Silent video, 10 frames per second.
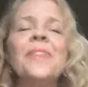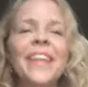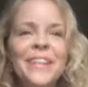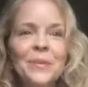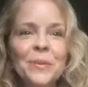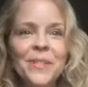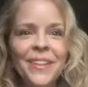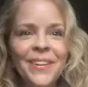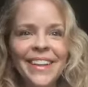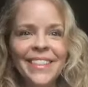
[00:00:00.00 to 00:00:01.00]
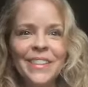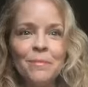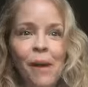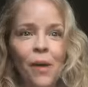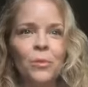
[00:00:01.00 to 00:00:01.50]
And as I was staring at this
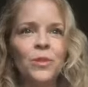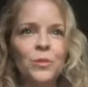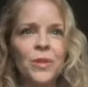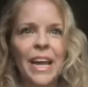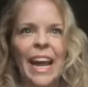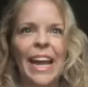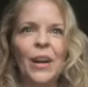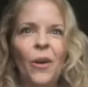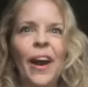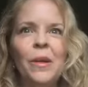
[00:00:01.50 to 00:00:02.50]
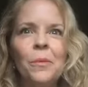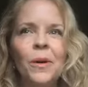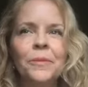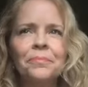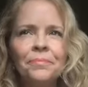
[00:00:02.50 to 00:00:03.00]
mountain, which was incredible,